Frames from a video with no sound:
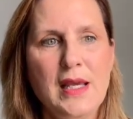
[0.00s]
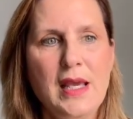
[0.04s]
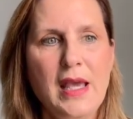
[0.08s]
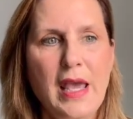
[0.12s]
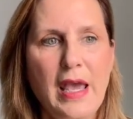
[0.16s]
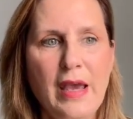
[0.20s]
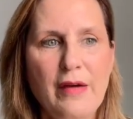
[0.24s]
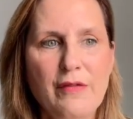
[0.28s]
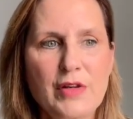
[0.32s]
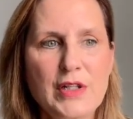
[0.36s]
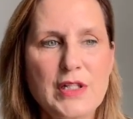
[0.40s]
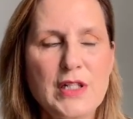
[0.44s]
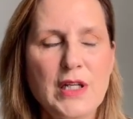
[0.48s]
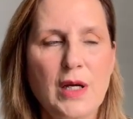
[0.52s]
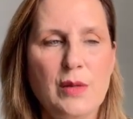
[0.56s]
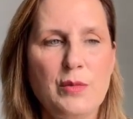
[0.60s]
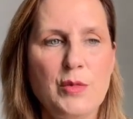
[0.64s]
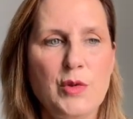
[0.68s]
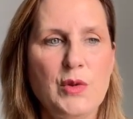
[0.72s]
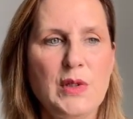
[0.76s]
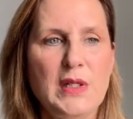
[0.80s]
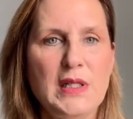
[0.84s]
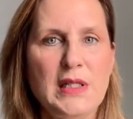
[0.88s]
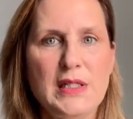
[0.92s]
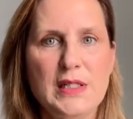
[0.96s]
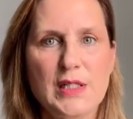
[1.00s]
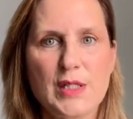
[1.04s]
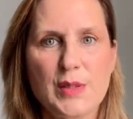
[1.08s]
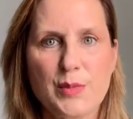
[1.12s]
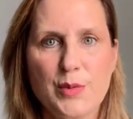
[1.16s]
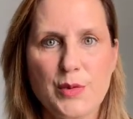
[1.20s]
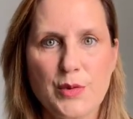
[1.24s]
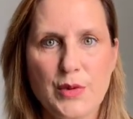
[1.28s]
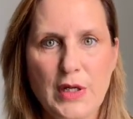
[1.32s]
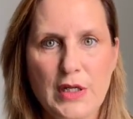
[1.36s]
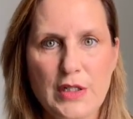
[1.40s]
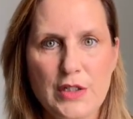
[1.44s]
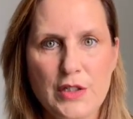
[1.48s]
Every time you need
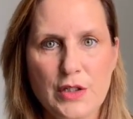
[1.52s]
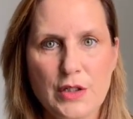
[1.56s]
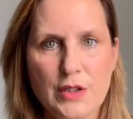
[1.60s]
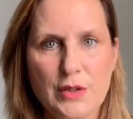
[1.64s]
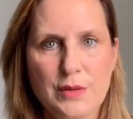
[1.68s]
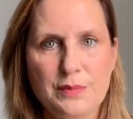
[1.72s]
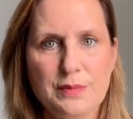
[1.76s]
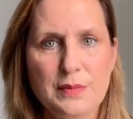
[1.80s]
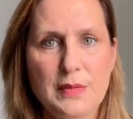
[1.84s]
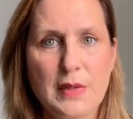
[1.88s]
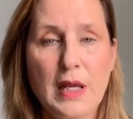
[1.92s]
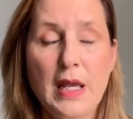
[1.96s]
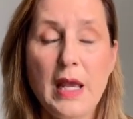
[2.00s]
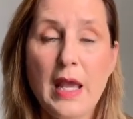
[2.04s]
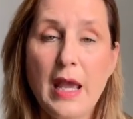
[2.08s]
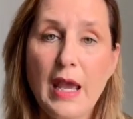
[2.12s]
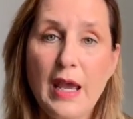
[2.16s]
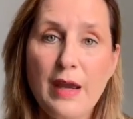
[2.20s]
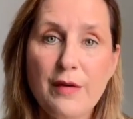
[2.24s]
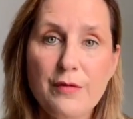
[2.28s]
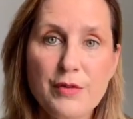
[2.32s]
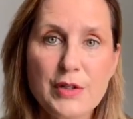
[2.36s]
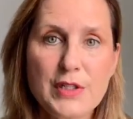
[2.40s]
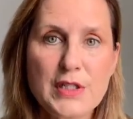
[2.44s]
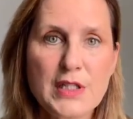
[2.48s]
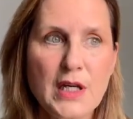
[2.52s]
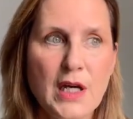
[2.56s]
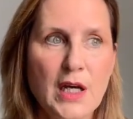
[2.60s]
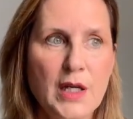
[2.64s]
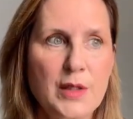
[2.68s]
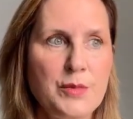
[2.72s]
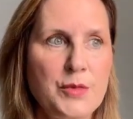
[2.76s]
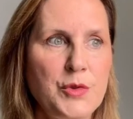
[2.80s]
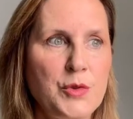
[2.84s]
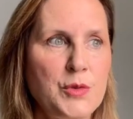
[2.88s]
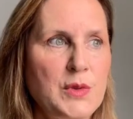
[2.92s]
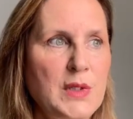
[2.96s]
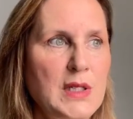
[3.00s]
inspiration, every
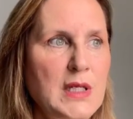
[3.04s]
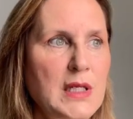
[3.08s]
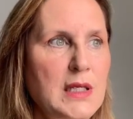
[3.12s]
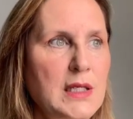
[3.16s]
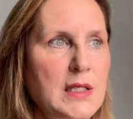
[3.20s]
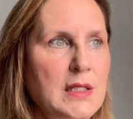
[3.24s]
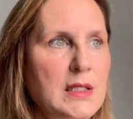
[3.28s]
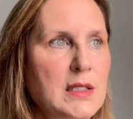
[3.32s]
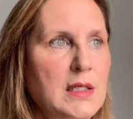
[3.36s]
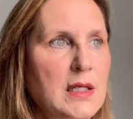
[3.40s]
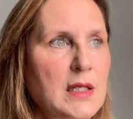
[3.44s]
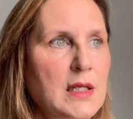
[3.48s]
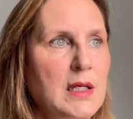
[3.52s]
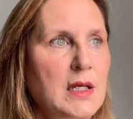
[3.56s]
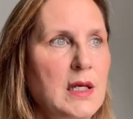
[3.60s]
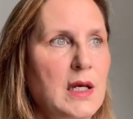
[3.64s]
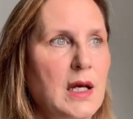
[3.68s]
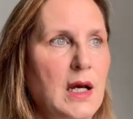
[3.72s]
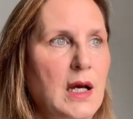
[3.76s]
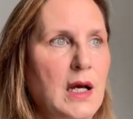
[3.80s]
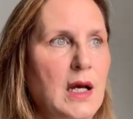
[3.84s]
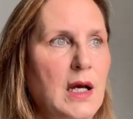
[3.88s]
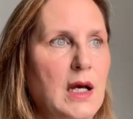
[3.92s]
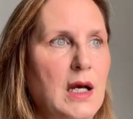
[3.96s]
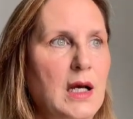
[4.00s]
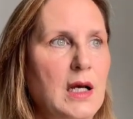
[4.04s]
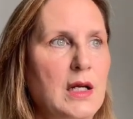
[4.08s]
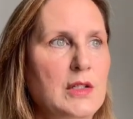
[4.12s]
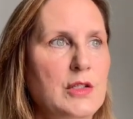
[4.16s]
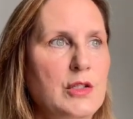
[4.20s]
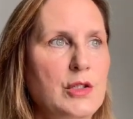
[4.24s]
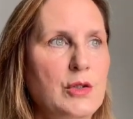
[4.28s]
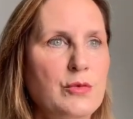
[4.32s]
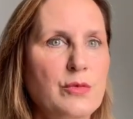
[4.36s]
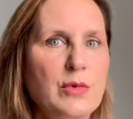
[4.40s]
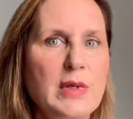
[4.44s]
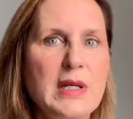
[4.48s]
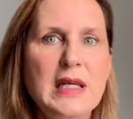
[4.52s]
time you need
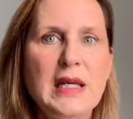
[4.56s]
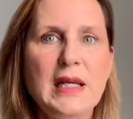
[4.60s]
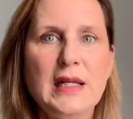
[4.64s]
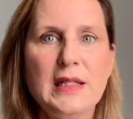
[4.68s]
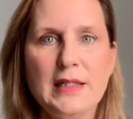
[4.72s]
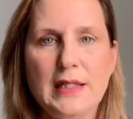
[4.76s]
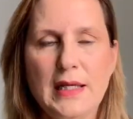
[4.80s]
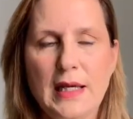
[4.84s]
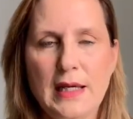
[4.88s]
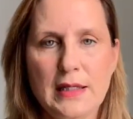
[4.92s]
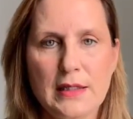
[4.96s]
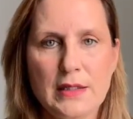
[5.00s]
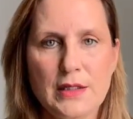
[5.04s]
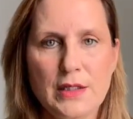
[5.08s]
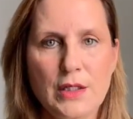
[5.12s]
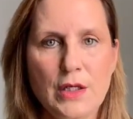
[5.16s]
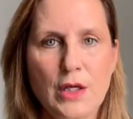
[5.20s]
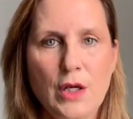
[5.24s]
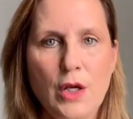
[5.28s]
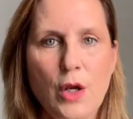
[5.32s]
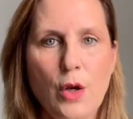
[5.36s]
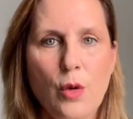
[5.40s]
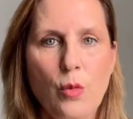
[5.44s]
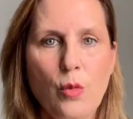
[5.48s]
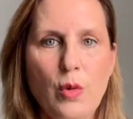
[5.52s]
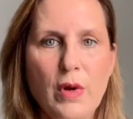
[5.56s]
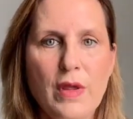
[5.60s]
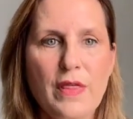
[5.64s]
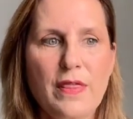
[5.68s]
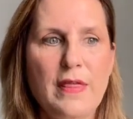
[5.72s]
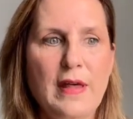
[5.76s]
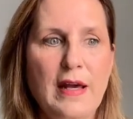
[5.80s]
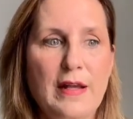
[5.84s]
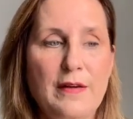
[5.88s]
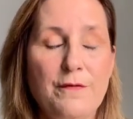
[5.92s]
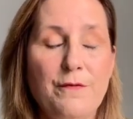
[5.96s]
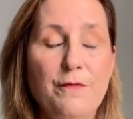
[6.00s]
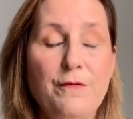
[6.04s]
to reconnect with
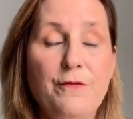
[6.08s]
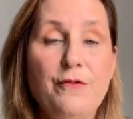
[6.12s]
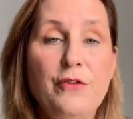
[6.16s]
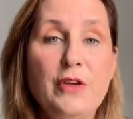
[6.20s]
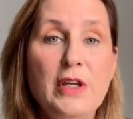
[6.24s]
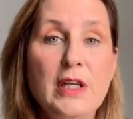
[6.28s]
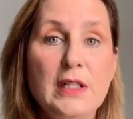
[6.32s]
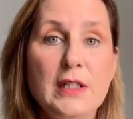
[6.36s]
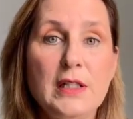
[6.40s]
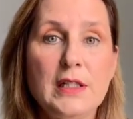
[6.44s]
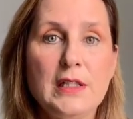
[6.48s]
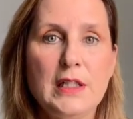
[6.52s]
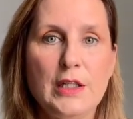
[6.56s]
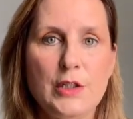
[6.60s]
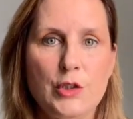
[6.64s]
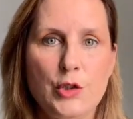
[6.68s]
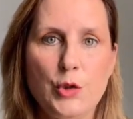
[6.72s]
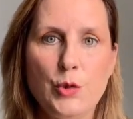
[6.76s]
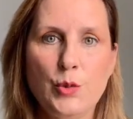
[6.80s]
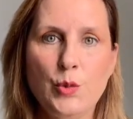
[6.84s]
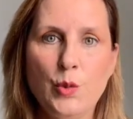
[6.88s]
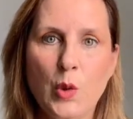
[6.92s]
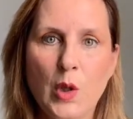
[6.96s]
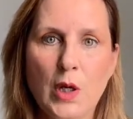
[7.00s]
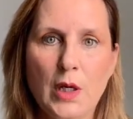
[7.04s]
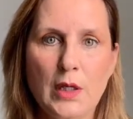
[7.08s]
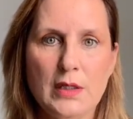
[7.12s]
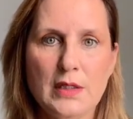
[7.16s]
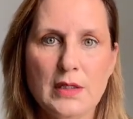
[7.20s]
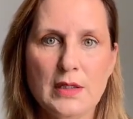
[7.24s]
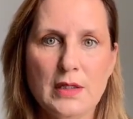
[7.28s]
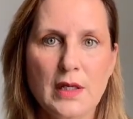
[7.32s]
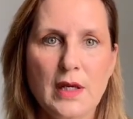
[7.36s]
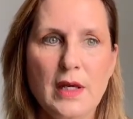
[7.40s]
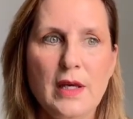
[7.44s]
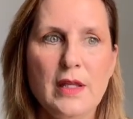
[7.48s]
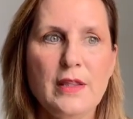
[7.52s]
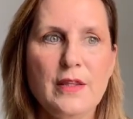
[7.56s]
that feeling that you want,
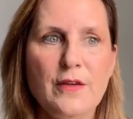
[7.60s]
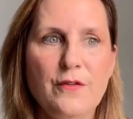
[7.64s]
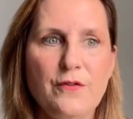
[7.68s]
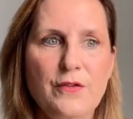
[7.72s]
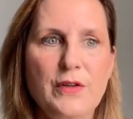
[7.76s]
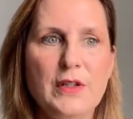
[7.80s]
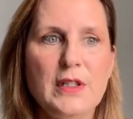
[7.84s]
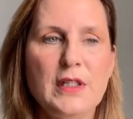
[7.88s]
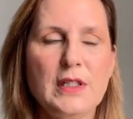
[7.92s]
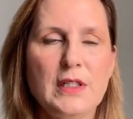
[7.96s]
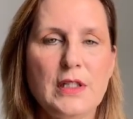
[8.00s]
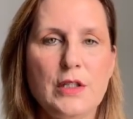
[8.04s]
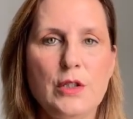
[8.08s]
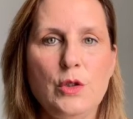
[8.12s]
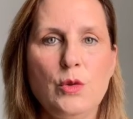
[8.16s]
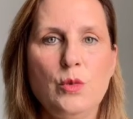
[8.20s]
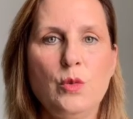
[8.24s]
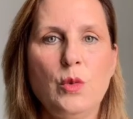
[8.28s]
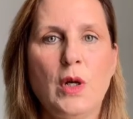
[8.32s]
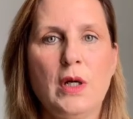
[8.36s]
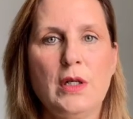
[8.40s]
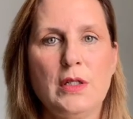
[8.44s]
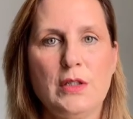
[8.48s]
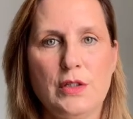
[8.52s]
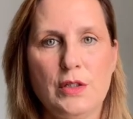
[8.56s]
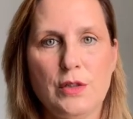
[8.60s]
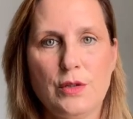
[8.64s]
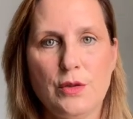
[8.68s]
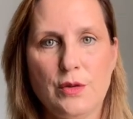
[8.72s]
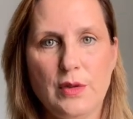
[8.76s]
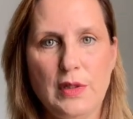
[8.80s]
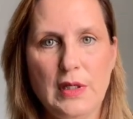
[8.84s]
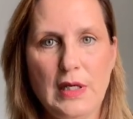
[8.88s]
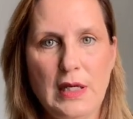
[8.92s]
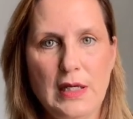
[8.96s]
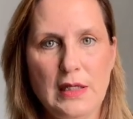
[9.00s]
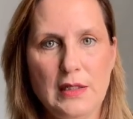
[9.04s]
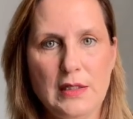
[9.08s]
the feeling that you want to
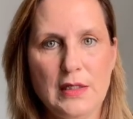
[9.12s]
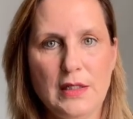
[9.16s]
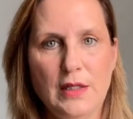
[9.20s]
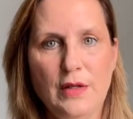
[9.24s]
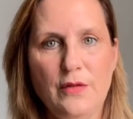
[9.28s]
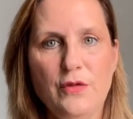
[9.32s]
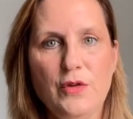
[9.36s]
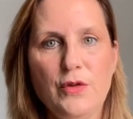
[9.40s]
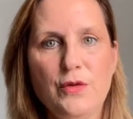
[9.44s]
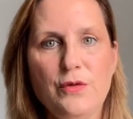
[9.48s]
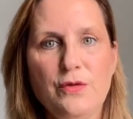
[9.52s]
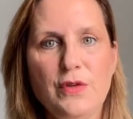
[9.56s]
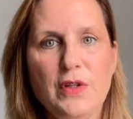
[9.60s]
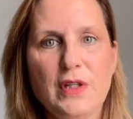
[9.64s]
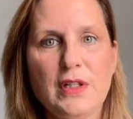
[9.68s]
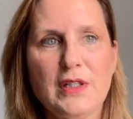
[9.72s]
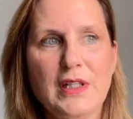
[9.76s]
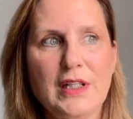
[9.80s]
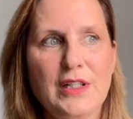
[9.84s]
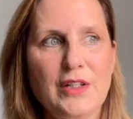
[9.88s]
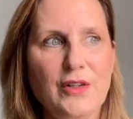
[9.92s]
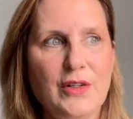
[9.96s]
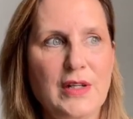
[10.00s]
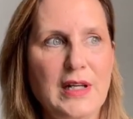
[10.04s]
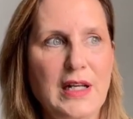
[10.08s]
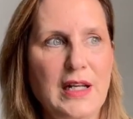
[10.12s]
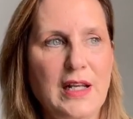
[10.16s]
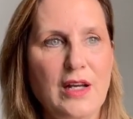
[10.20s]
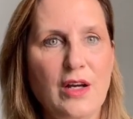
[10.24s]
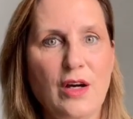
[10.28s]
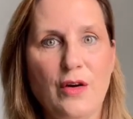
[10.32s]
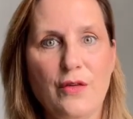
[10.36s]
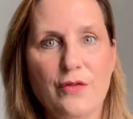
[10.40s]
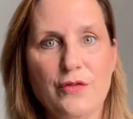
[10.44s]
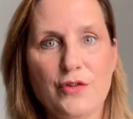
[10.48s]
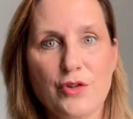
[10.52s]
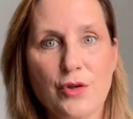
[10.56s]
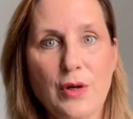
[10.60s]
create. If you feel like you're getting
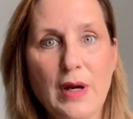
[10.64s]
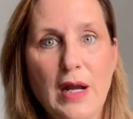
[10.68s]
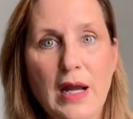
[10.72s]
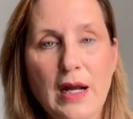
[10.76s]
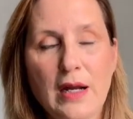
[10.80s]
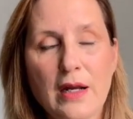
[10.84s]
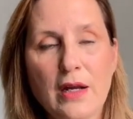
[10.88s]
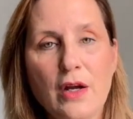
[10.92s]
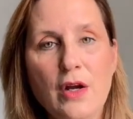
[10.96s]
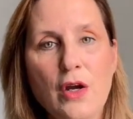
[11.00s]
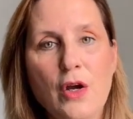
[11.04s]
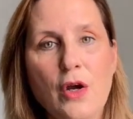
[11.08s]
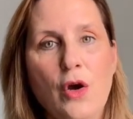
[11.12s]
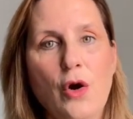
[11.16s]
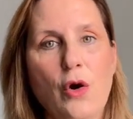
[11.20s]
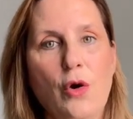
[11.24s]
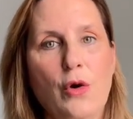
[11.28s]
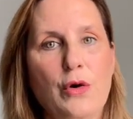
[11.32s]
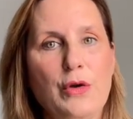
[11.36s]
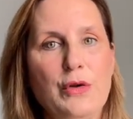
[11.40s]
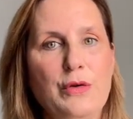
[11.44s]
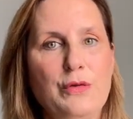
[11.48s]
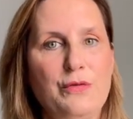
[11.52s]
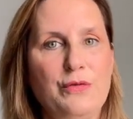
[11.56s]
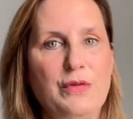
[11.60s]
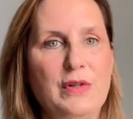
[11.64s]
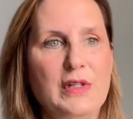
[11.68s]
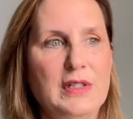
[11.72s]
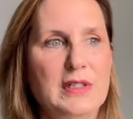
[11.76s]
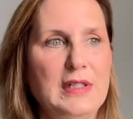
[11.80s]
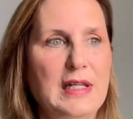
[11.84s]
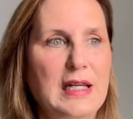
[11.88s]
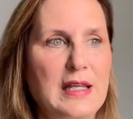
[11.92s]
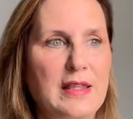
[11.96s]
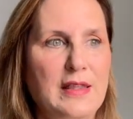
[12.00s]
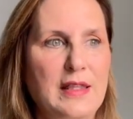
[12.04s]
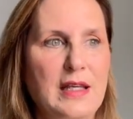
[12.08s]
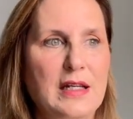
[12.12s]
off track, or you feel
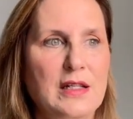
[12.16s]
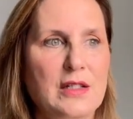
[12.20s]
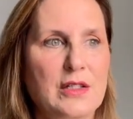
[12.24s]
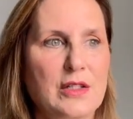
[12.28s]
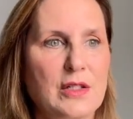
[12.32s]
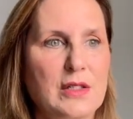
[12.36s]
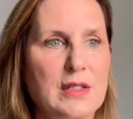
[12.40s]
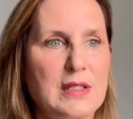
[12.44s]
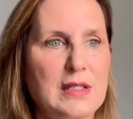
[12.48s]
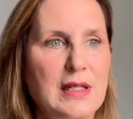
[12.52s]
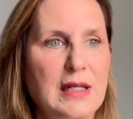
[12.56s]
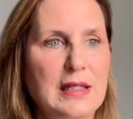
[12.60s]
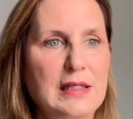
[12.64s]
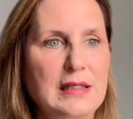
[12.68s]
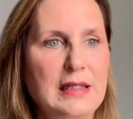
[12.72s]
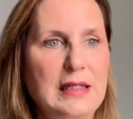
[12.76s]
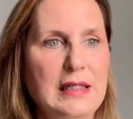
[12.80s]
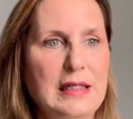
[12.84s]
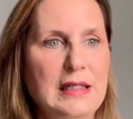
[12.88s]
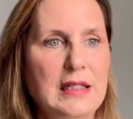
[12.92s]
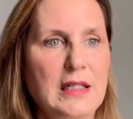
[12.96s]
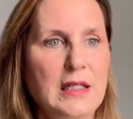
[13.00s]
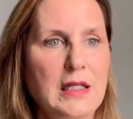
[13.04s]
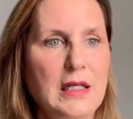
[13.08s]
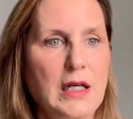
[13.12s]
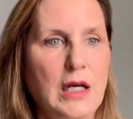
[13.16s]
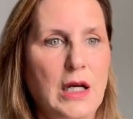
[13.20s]
like things are slightly,